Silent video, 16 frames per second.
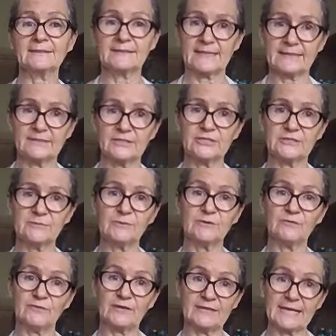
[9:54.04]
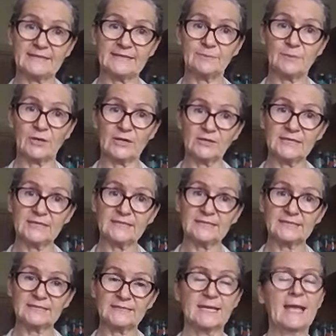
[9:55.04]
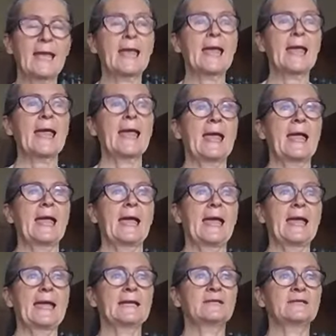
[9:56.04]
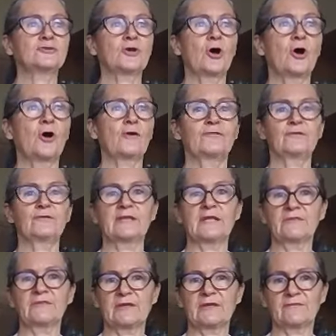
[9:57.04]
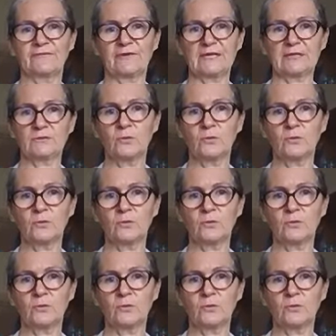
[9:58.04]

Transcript: and they need to be fed antibiotics. And often they're fed